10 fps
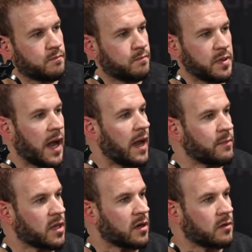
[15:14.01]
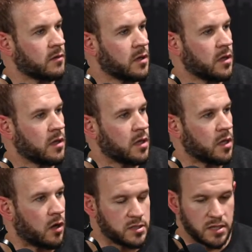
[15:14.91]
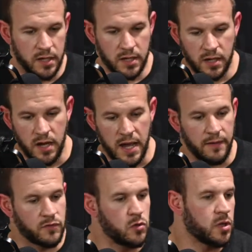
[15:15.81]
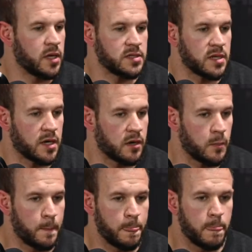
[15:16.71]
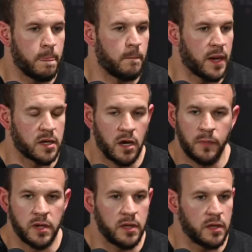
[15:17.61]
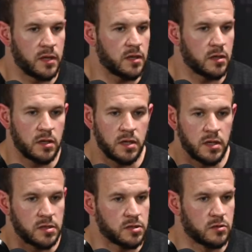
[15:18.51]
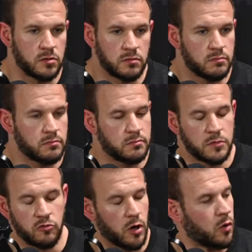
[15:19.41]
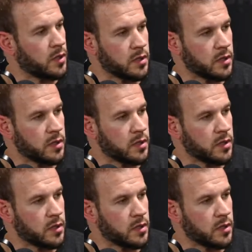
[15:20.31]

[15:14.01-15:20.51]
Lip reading: behind me now. It's like, I have 2 kids now. my company is growing.